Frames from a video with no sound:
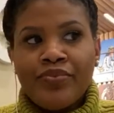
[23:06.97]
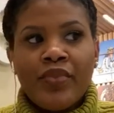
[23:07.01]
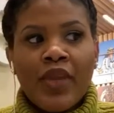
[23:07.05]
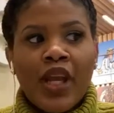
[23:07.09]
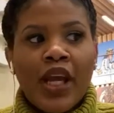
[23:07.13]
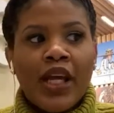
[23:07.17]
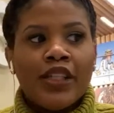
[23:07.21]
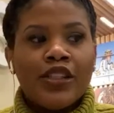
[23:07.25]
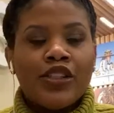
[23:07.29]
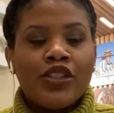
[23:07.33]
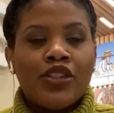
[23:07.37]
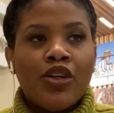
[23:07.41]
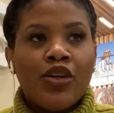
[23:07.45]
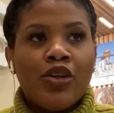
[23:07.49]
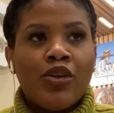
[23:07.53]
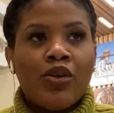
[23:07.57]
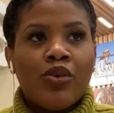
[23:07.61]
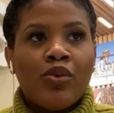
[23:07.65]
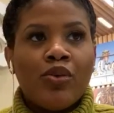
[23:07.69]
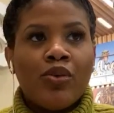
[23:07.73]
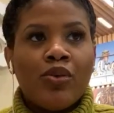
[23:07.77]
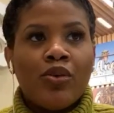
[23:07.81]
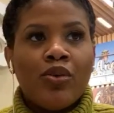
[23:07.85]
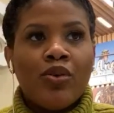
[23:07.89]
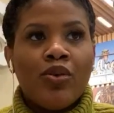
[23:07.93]
And so,
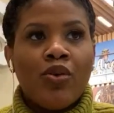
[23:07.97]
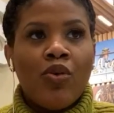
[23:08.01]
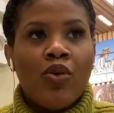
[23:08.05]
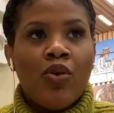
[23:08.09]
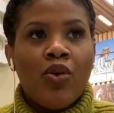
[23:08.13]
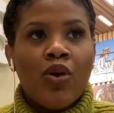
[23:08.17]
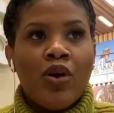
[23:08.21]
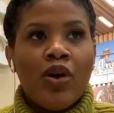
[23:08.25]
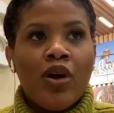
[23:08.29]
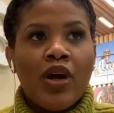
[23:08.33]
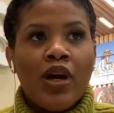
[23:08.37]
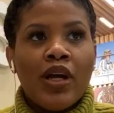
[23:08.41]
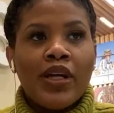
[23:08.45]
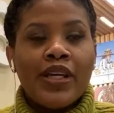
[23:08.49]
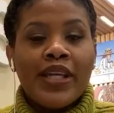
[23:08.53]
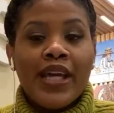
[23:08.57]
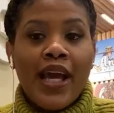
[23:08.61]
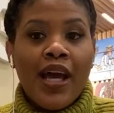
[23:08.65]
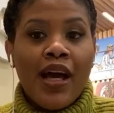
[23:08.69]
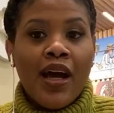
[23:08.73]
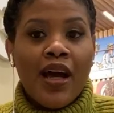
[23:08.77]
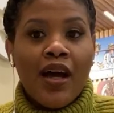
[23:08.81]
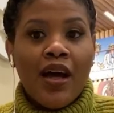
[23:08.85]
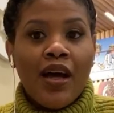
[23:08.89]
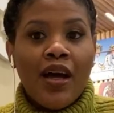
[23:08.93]

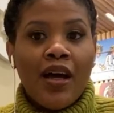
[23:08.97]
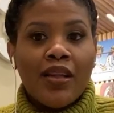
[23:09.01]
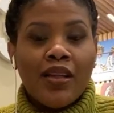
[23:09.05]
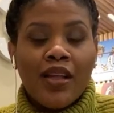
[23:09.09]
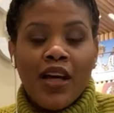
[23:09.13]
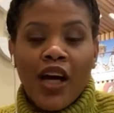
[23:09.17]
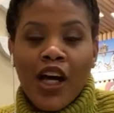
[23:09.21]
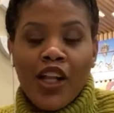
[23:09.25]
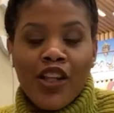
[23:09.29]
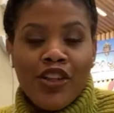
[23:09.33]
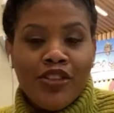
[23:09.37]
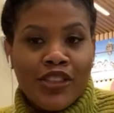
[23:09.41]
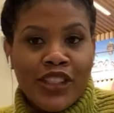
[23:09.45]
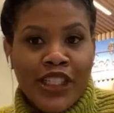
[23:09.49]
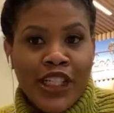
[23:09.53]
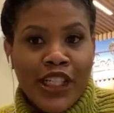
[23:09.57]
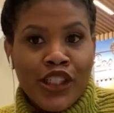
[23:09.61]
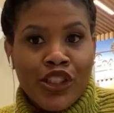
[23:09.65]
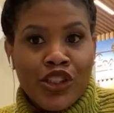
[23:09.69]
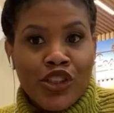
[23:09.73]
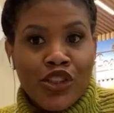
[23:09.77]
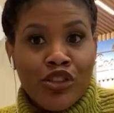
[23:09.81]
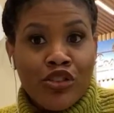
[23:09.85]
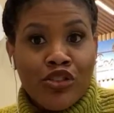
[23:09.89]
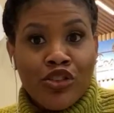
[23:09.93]
yeah, the other
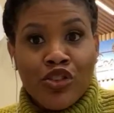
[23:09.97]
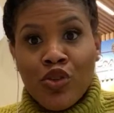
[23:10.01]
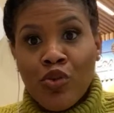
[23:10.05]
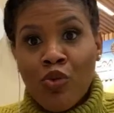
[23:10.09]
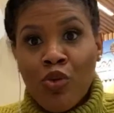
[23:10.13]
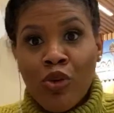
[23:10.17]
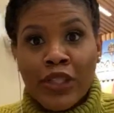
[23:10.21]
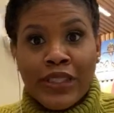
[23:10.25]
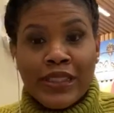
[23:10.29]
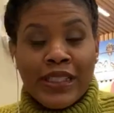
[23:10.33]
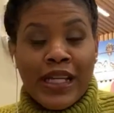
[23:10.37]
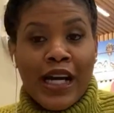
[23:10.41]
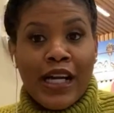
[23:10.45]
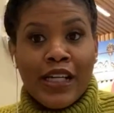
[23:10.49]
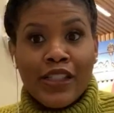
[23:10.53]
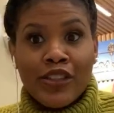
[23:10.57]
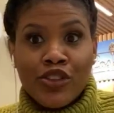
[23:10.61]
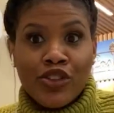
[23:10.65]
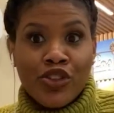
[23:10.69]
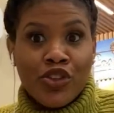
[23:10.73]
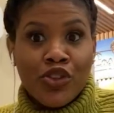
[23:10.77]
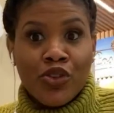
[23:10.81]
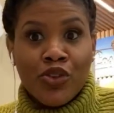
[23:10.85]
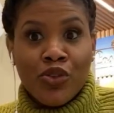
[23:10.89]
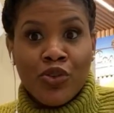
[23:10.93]
teachers who were a size
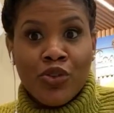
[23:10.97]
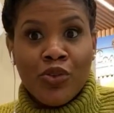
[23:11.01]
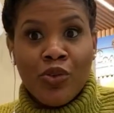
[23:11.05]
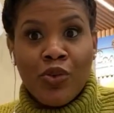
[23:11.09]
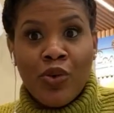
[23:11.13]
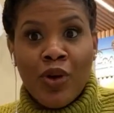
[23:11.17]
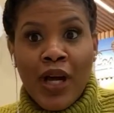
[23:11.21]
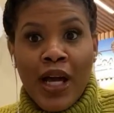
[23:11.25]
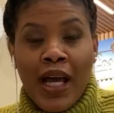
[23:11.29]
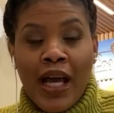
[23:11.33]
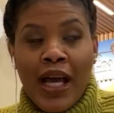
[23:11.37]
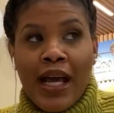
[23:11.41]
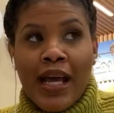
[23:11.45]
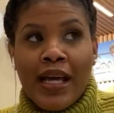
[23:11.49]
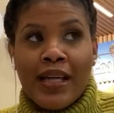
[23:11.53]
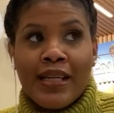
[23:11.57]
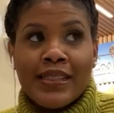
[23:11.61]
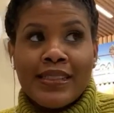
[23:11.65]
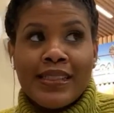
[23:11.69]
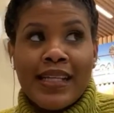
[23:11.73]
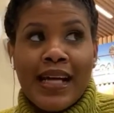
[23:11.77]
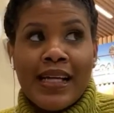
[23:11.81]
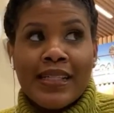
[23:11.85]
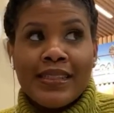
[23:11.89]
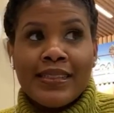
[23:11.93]
2 and a
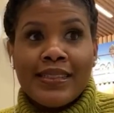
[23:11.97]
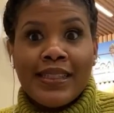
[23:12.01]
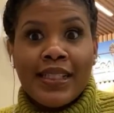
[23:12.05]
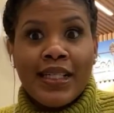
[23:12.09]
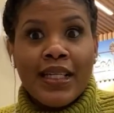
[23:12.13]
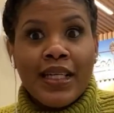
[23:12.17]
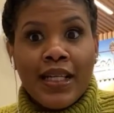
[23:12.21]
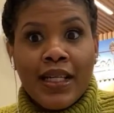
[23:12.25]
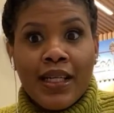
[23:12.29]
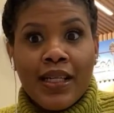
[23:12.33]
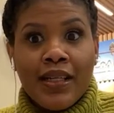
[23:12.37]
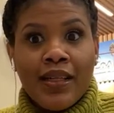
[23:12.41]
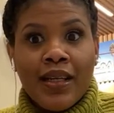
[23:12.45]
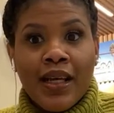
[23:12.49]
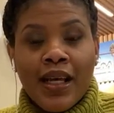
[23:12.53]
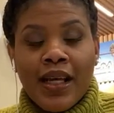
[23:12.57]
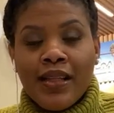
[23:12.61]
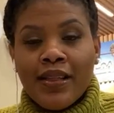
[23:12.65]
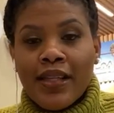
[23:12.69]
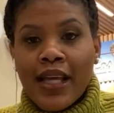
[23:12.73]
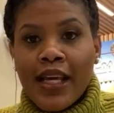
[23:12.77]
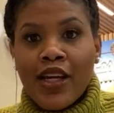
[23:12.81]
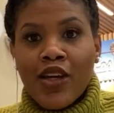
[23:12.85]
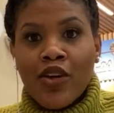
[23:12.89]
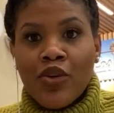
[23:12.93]
size 10,
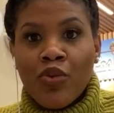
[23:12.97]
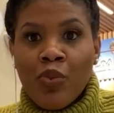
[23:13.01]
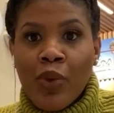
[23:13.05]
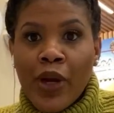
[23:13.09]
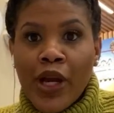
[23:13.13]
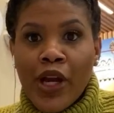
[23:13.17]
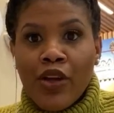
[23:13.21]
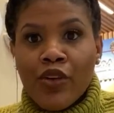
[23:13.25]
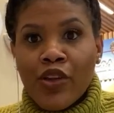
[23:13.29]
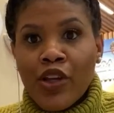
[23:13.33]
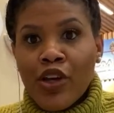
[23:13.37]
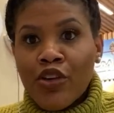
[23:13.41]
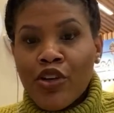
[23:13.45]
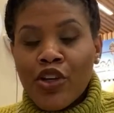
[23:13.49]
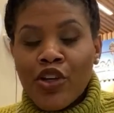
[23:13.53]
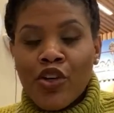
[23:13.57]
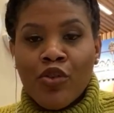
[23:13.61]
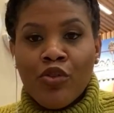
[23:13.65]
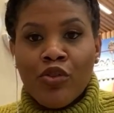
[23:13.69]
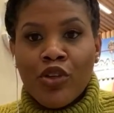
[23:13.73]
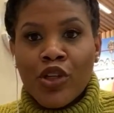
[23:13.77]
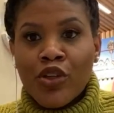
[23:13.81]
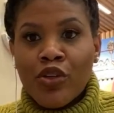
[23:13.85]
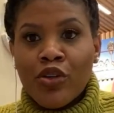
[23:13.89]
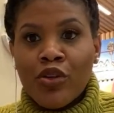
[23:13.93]
they could wear their
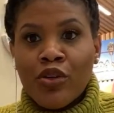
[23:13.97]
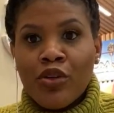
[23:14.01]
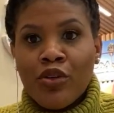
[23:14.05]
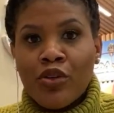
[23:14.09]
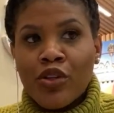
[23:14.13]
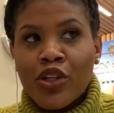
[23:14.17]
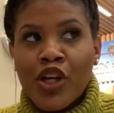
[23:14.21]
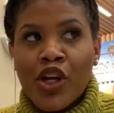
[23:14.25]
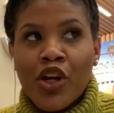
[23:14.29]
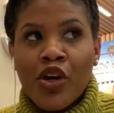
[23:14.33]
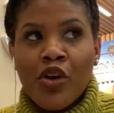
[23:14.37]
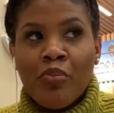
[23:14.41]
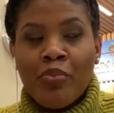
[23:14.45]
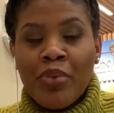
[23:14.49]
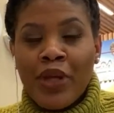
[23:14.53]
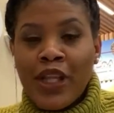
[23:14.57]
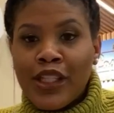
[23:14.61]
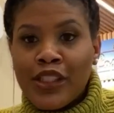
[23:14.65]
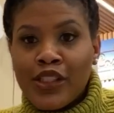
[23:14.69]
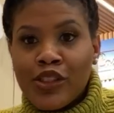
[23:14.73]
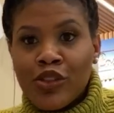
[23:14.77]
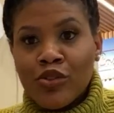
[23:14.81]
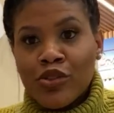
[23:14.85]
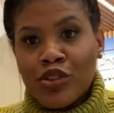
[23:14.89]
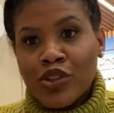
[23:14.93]
cute little,
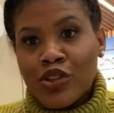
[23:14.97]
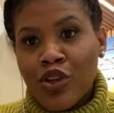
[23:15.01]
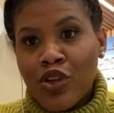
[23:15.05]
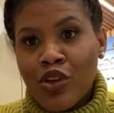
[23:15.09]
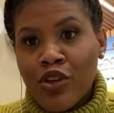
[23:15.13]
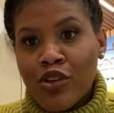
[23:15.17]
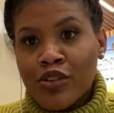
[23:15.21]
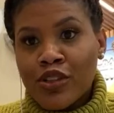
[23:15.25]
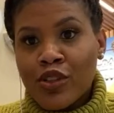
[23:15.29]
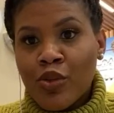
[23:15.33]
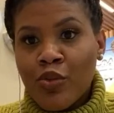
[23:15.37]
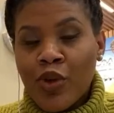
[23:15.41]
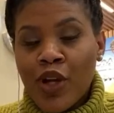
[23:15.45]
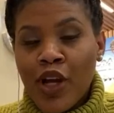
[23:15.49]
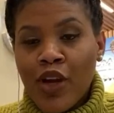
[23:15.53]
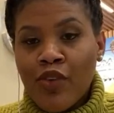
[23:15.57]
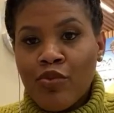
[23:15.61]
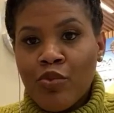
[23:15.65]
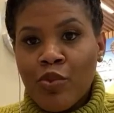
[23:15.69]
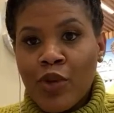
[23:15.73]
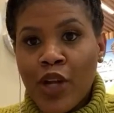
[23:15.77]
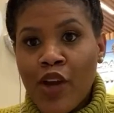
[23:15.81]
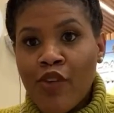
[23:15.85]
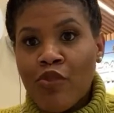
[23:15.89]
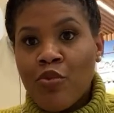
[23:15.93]
pencil skirts or
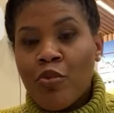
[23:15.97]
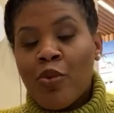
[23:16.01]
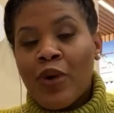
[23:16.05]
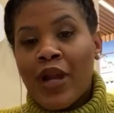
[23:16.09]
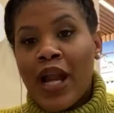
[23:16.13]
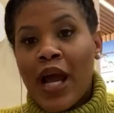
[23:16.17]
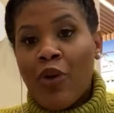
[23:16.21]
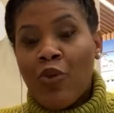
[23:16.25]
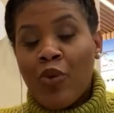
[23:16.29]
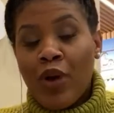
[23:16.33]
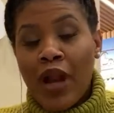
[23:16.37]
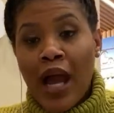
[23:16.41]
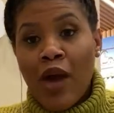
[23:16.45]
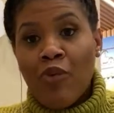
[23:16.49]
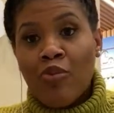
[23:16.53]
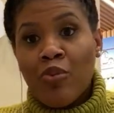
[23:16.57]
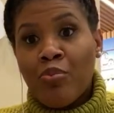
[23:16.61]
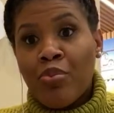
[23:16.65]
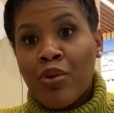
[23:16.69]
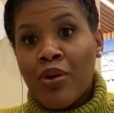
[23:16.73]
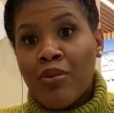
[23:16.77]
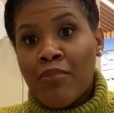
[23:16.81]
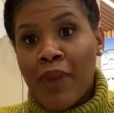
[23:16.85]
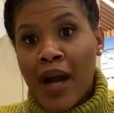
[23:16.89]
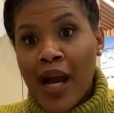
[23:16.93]
whatever. When I would
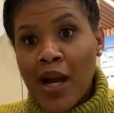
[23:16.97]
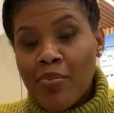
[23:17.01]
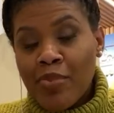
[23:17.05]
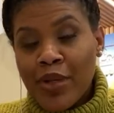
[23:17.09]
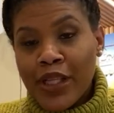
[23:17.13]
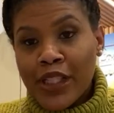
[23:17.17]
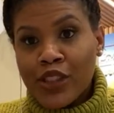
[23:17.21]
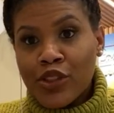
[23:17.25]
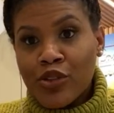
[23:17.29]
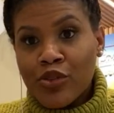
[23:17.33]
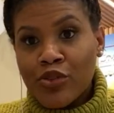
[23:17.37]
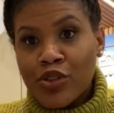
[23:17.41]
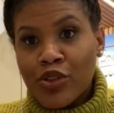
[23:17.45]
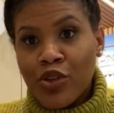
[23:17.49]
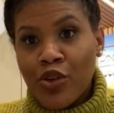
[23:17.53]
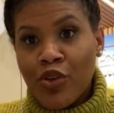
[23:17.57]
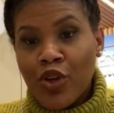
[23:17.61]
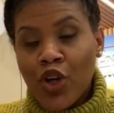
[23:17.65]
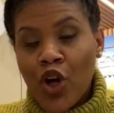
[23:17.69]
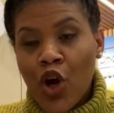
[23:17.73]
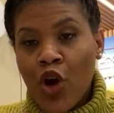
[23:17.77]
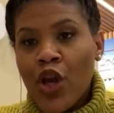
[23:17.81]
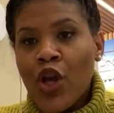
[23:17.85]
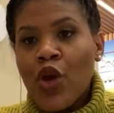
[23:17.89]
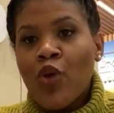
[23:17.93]
put my pencil skirt
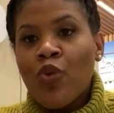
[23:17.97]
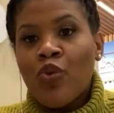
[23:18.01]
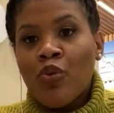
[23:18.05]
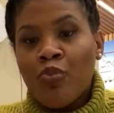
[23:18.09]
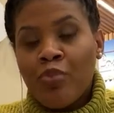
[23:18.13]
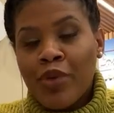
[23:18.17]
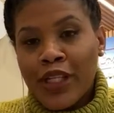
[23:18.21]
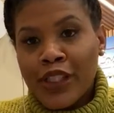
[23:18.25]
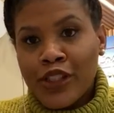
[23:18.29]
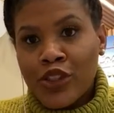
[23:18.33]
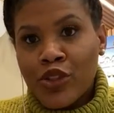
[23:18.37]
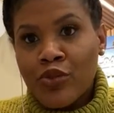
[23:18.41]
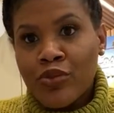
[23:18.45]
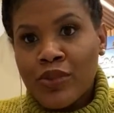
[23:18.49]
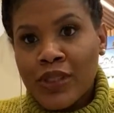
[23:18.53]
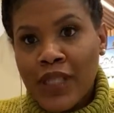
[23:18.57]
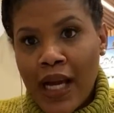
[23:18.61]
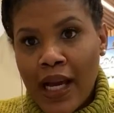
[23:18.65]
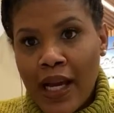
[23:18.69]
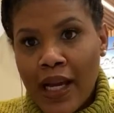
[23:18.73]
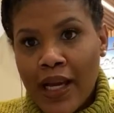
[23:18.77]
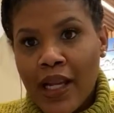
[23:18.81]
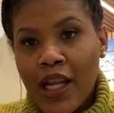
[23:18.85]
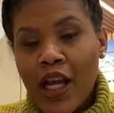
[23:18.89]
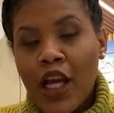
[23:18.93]
on, it would be too
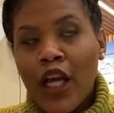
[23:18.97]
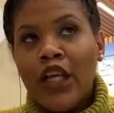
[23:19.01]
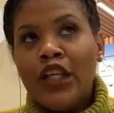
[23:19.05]
tight.